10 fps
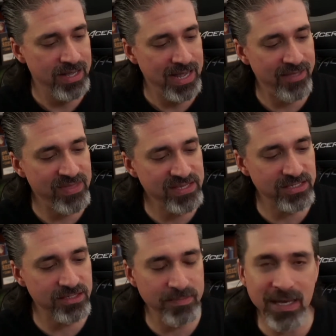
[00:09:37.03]
and this
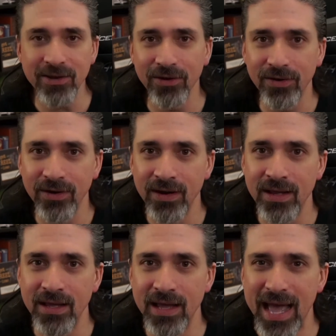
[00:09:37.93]
speaker
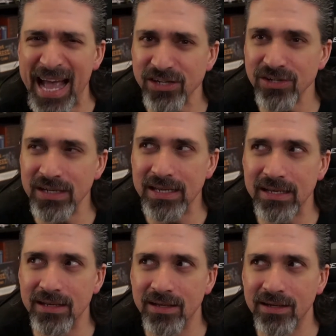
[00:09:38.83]
actually